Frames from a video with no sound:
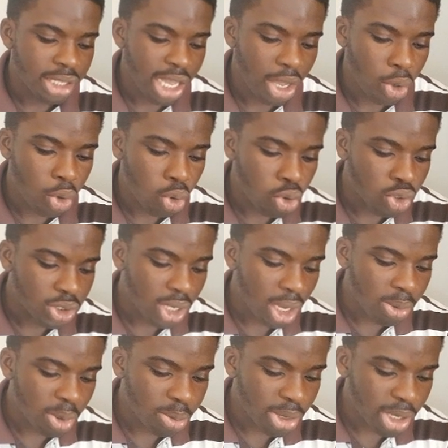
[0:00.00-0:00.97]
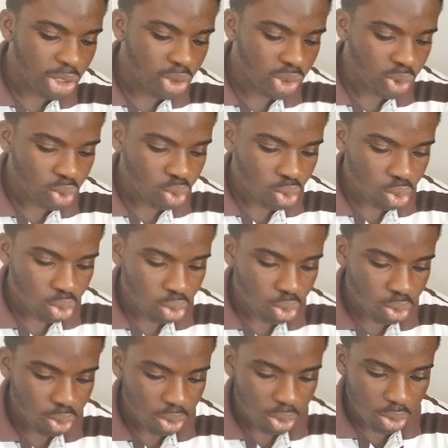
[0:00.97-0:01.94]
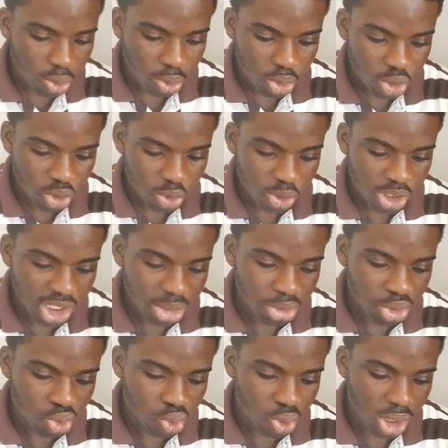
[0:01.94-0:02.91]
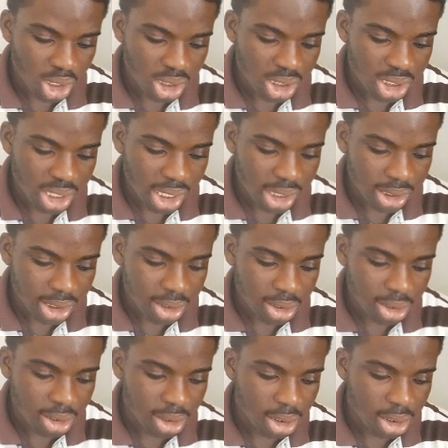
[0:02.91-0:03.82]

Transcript: Like Google's Hummingbird, which came in 2013.